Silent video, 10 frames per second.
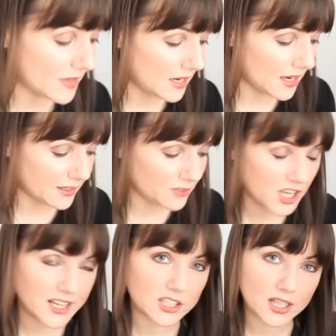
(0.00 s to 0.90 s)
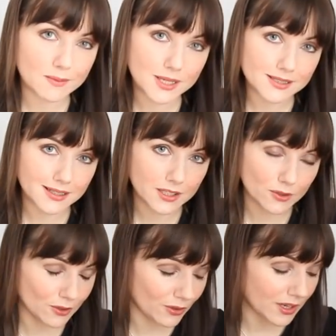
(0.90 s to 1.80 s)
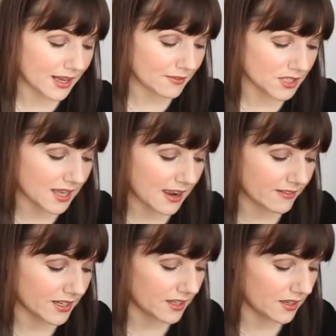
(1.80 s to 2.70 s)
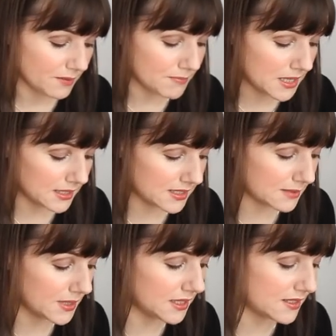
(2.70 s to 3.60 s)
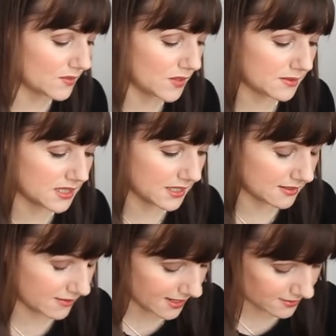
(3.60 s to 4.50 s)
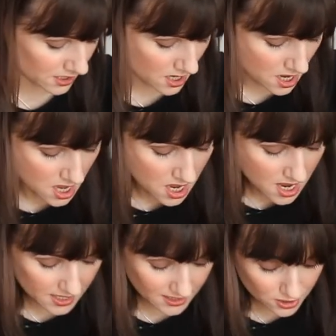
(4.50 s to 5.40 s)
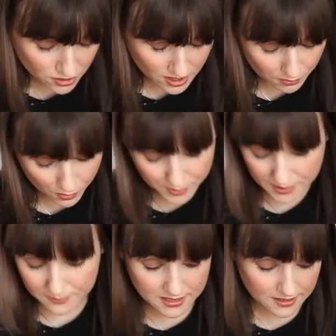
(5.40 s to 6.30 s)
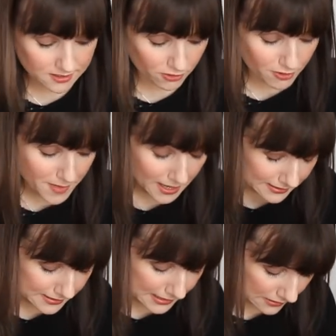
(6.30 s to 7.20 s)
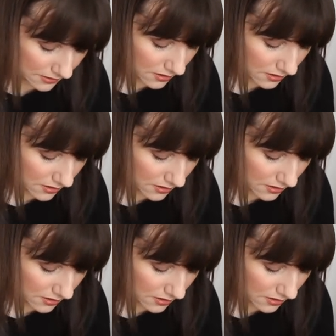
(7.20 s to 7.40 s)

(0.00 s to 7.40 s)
Life-changing. It means I no longer have to carry millions and millions of lipsticks around, and I do think Bobbi lipsticks are amazing.